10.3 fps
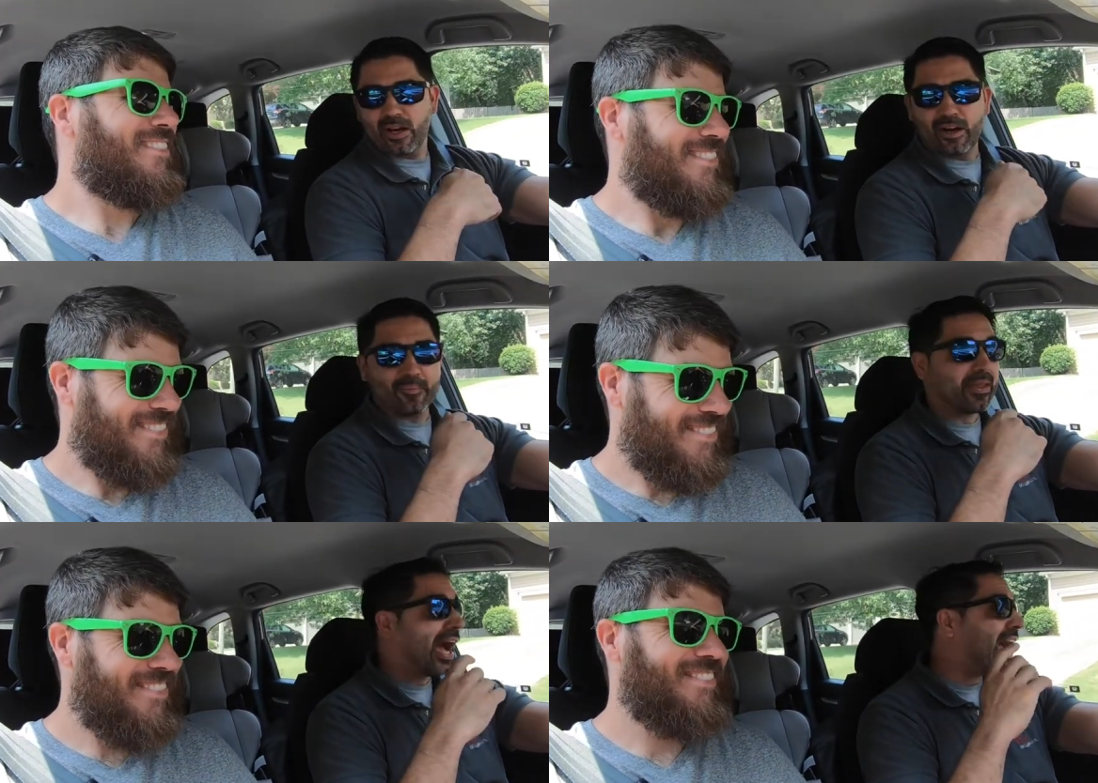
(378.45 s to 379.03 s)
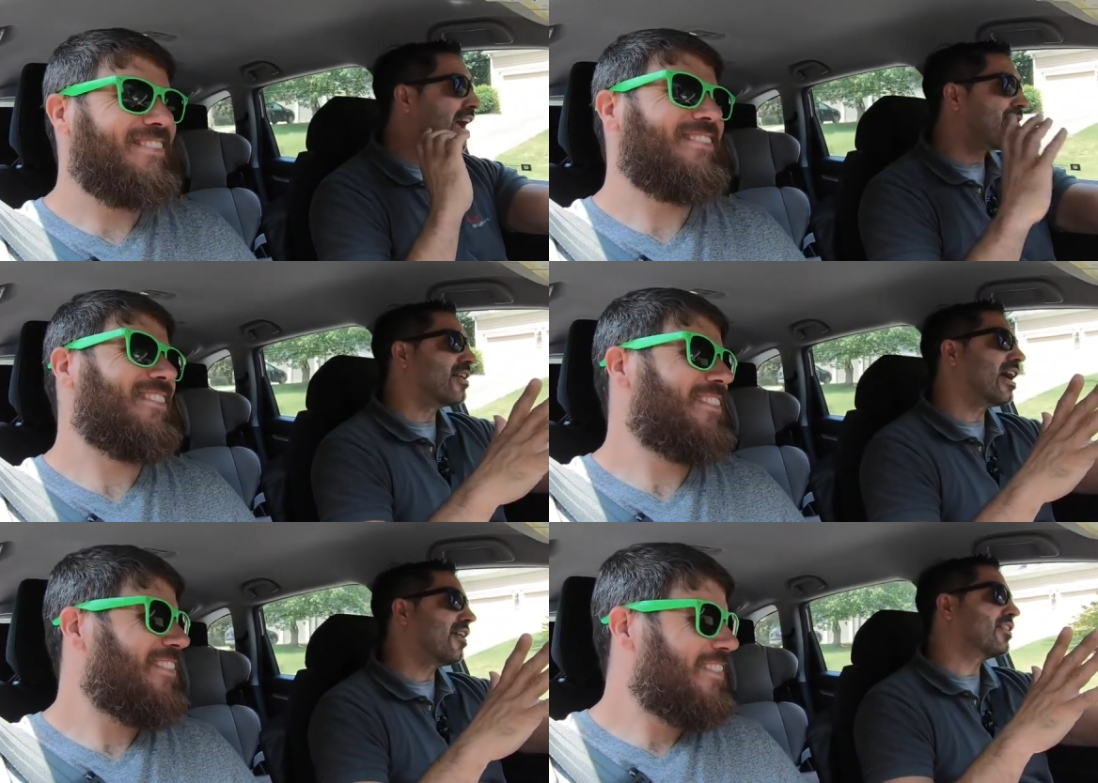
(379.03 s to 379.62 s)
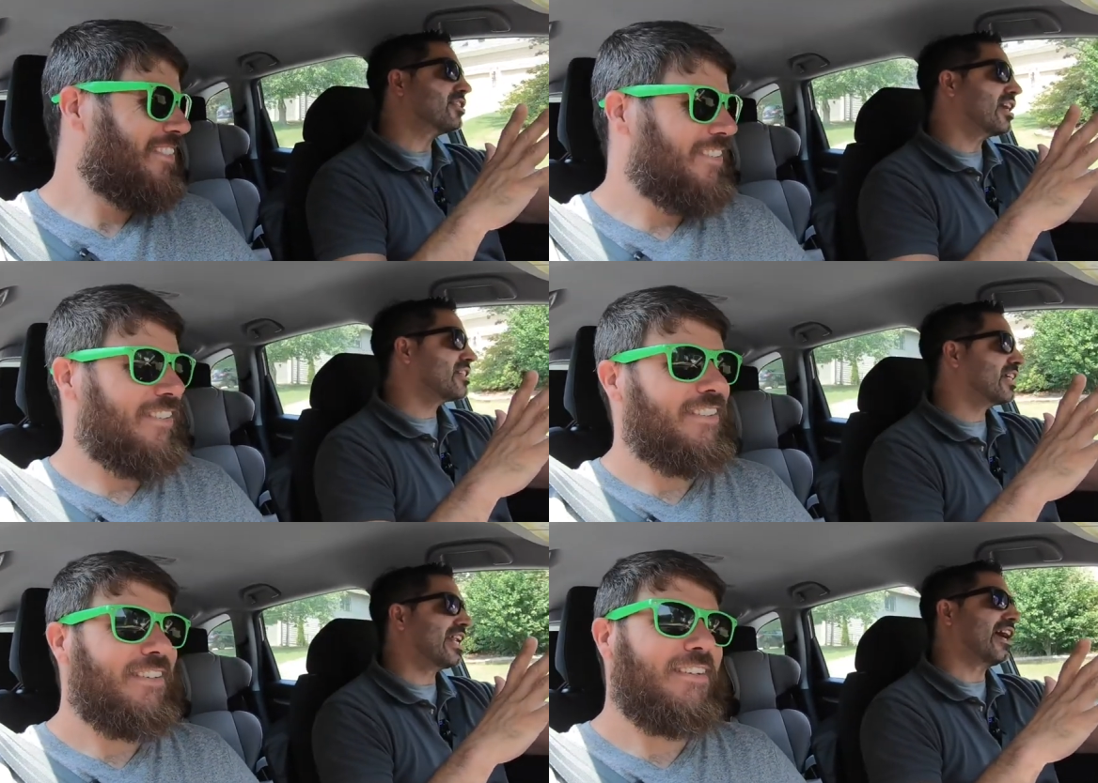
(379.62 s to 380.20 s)
Speaker 1: Um, I have not had the
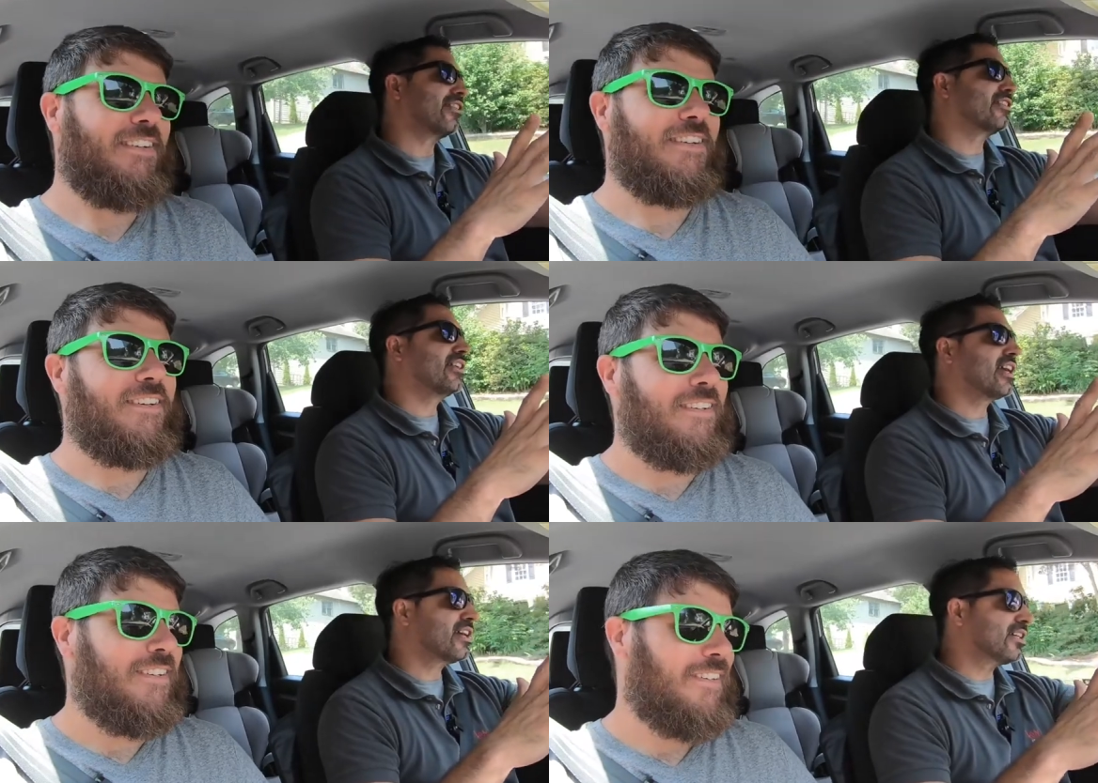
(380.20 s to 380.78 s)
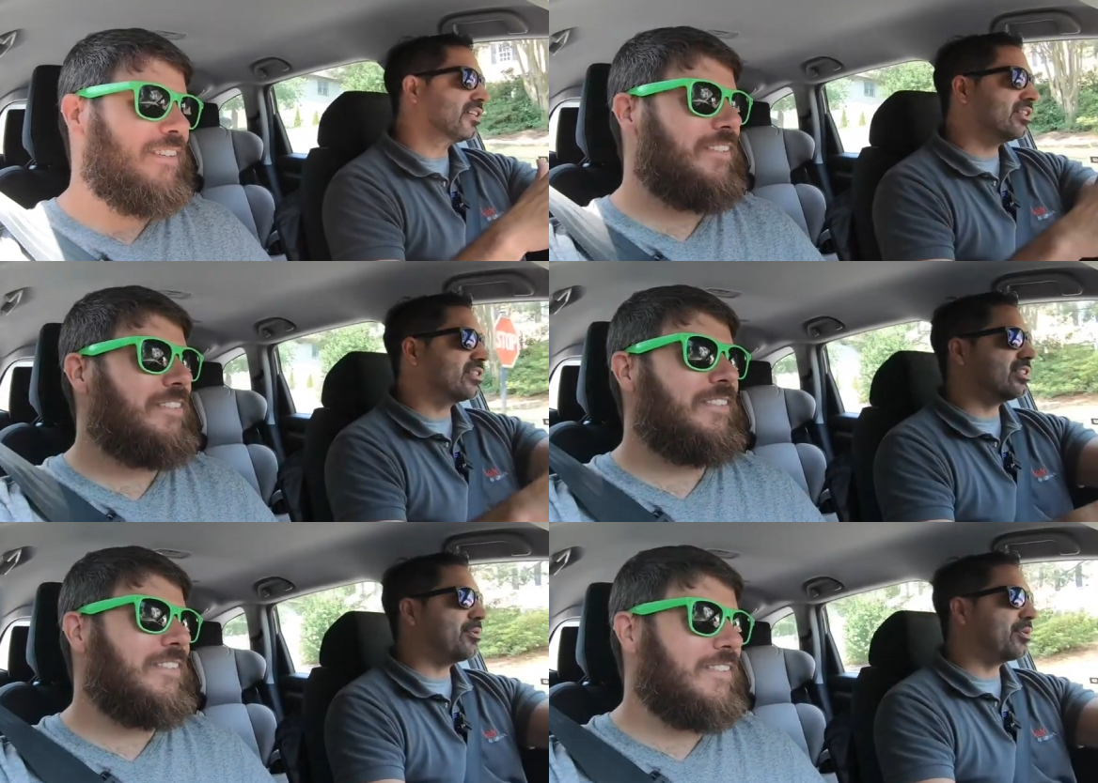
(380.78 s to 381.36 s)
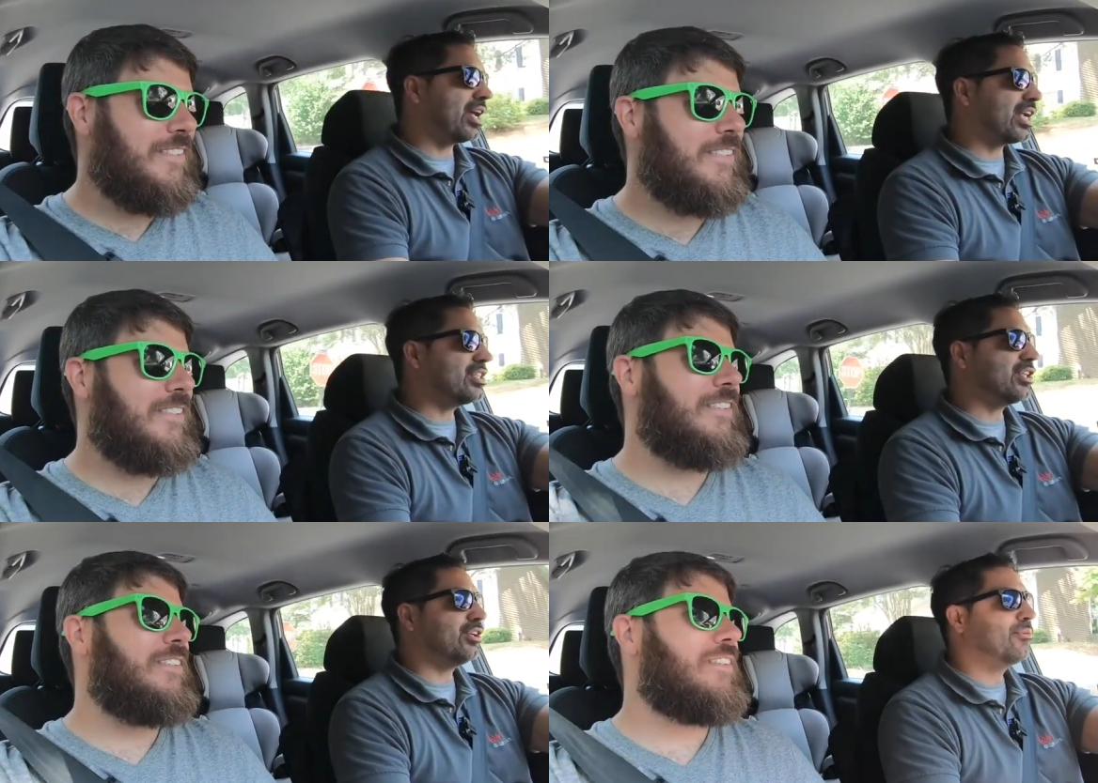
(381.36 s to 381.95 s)
chance to get out there yet and see what I
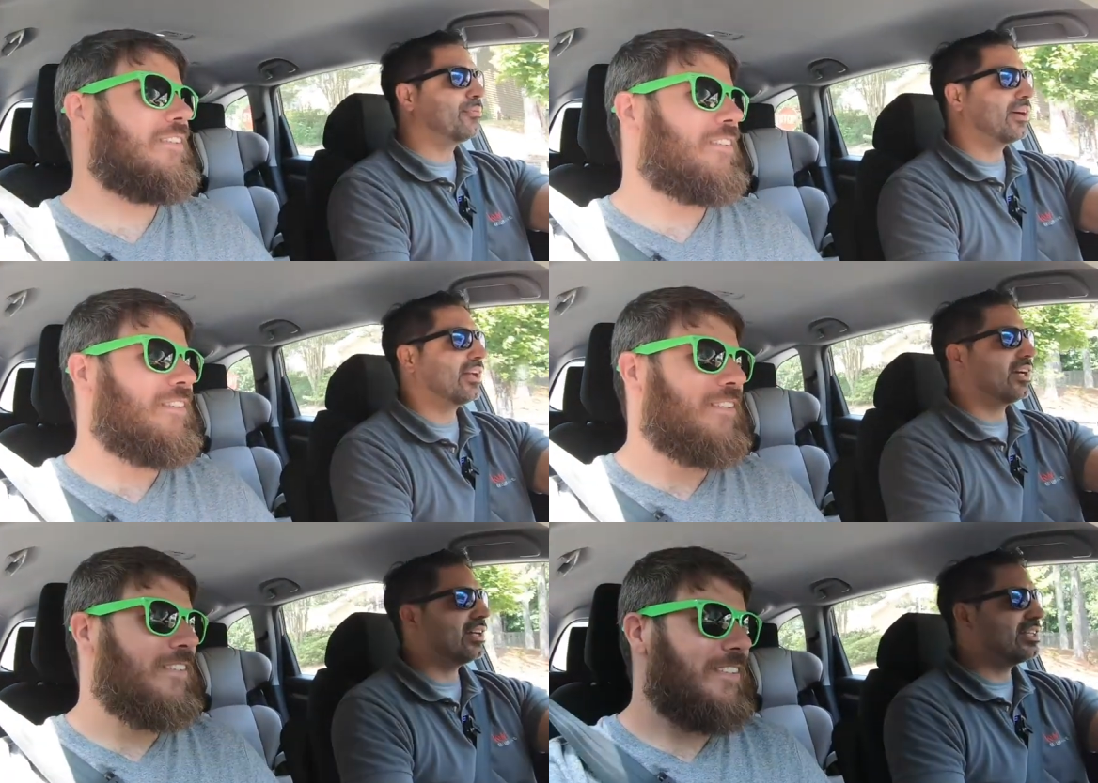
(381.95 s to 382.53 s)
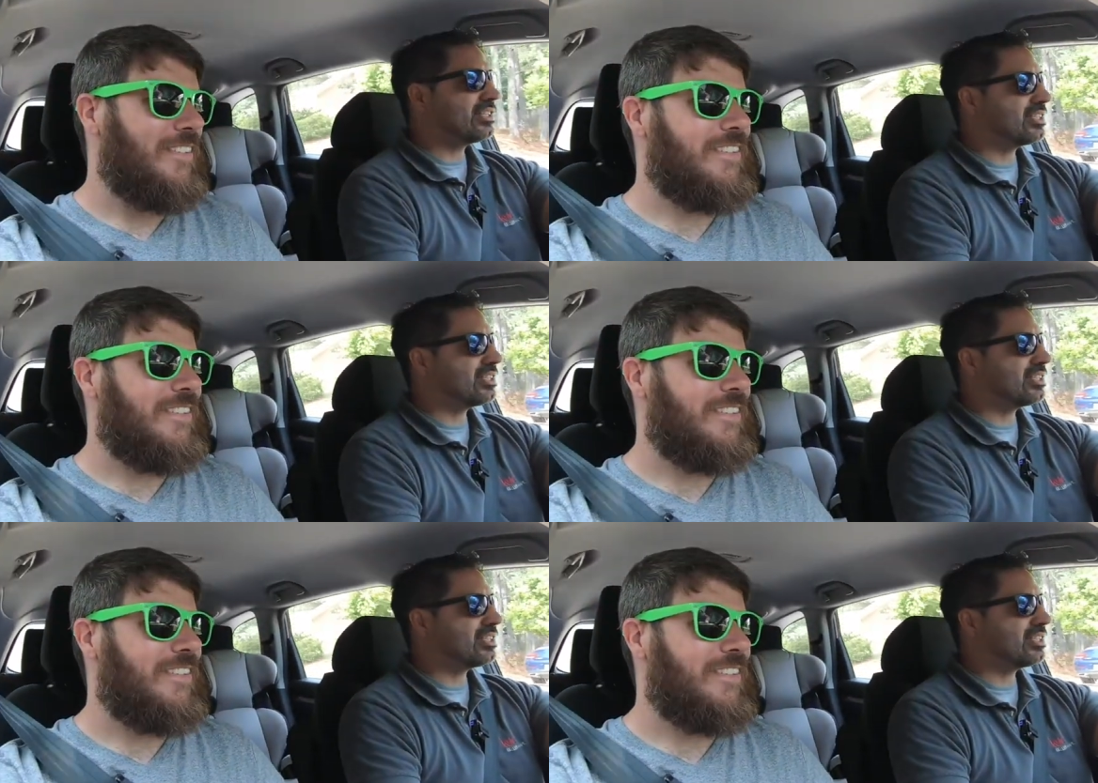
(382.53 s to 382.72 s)
can do, but uh, it's